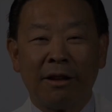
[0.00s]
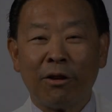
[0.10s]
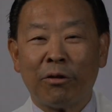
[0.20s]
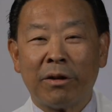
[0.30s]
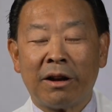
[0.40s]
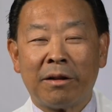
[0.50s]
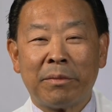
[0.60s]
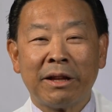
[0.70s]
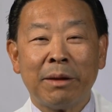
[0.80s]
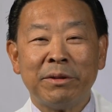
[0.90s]
Hello, uh,
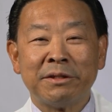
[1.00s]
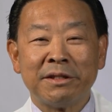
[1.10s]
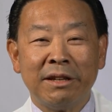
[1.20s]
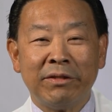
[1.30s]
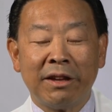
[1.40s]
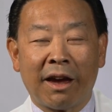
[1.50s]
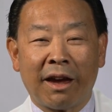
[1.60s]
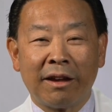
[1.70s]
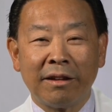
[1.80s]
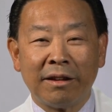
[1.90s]
my name is Stephen
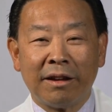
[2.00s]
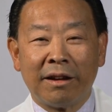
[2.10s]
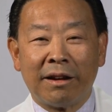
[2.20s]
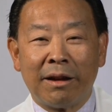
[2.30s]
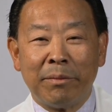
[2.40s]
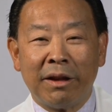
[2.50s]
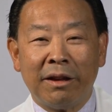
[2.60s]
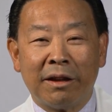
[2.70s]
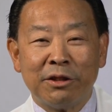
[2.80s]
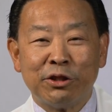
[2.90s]
Yang. I'm
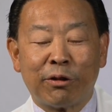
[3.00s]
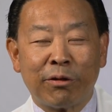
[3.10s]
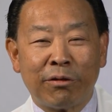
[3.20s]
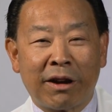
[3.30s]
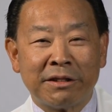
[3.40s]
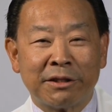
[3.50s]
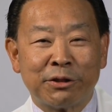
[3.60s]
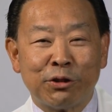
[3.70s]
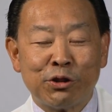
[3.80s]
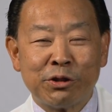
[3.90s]
a uh, general thoracic
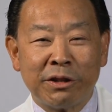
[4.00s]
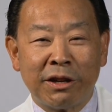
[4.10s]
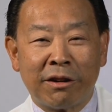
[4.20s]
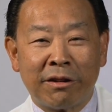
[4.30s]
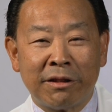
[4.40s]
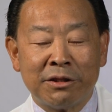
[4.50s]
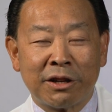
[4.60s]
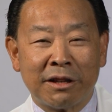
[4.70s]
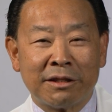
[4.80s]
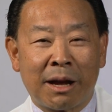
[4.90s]
surgeon here at the
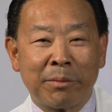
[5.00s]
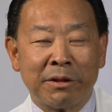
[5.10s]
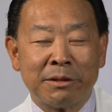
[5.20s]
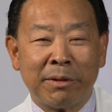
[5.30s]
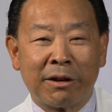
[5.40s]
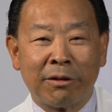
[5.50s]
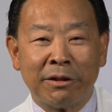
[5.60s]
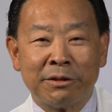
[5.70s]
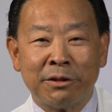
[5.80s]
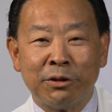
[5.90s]
Johns Hopkins Medical
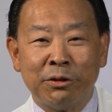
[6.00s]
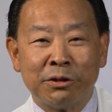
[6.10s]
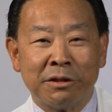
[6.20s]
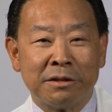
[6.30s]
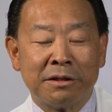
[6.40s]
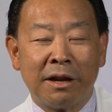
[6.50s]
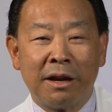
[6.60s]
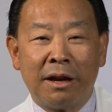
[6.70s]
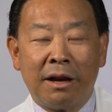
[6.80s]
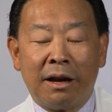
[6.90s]
Institutions.
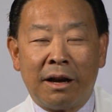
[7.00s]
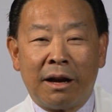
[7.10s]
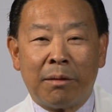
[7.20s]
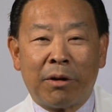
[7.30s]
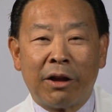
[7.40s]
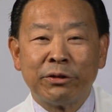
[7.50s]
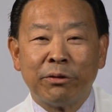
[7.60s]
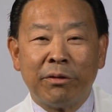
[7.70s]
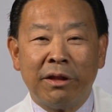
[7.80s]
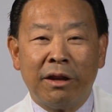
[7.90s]
I'm
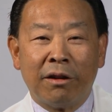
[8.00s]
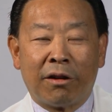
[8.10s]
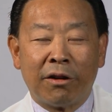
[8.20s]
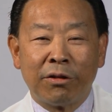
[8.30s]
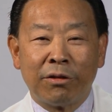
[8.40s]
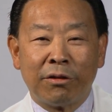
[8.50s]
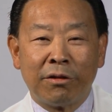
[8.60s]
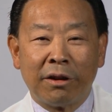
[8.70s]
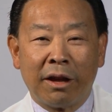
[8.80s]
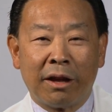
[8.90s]
also the
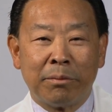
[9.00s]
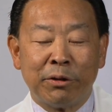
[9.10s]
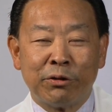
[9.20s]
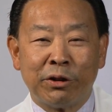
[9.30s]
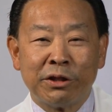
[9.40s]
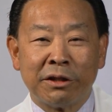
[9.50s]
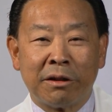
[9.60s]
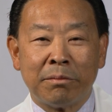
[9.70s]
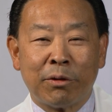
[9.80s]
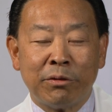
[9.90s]
Arthur and
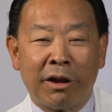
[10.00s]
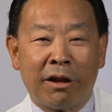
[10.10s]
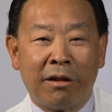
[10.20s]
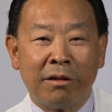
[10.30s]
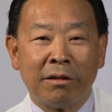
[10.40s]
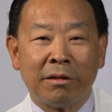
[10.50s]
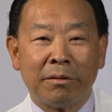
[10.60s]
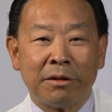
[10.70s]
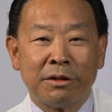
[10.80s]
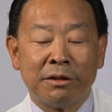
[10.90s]
Patricia Modell
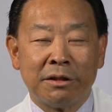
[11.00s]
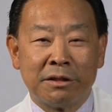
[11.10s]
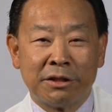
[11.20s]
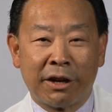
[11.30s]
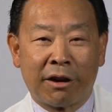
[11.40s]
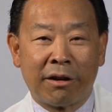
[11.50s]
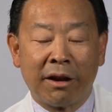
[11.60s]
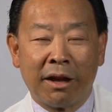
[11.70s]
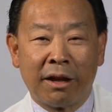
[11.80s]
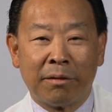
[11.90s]
Chair
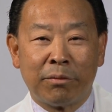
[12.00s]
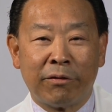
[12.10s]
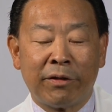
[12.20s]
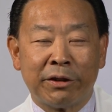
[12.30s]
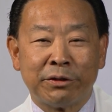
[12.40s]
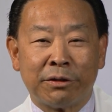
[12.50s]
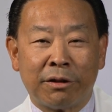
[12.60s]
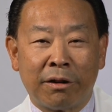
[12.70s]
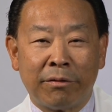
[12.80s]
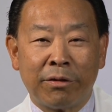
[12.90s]
and
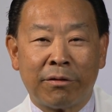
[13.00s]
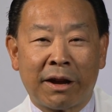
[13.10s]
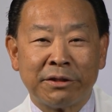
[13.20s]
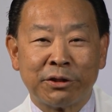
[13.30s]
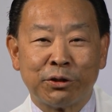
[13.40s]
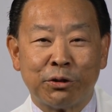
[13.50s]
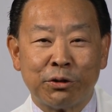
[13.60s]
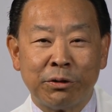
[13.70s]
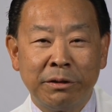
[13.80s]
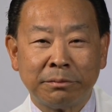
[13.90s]
Professor of Thoracic
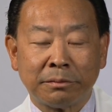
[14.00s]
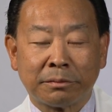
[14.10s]
Surgery.